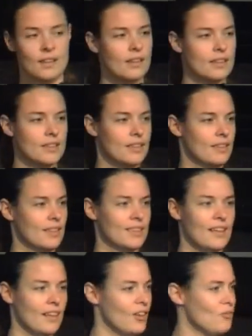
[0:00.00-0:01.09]
Is it like
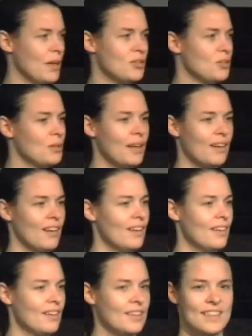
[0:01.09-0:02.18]
an off by 2 error?
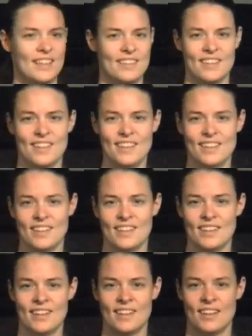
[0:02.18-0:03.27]
Is that a thing?
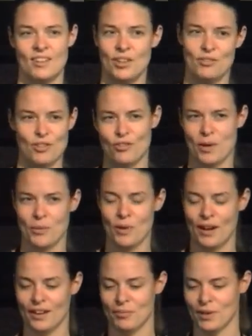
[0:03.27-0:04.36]
I've heard of off by
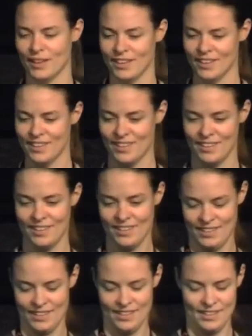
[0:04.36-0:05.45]
1, but
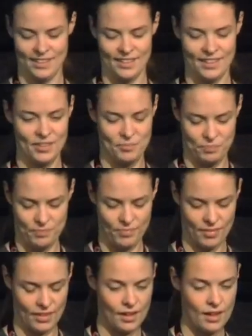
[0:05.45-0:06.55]
So
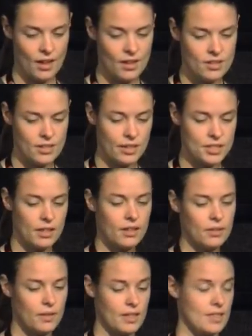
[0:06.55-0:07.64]
you actually got to do
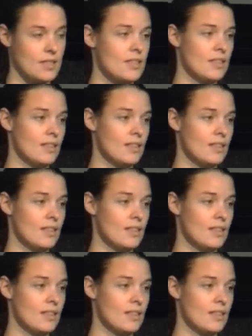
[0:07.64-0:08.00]
this,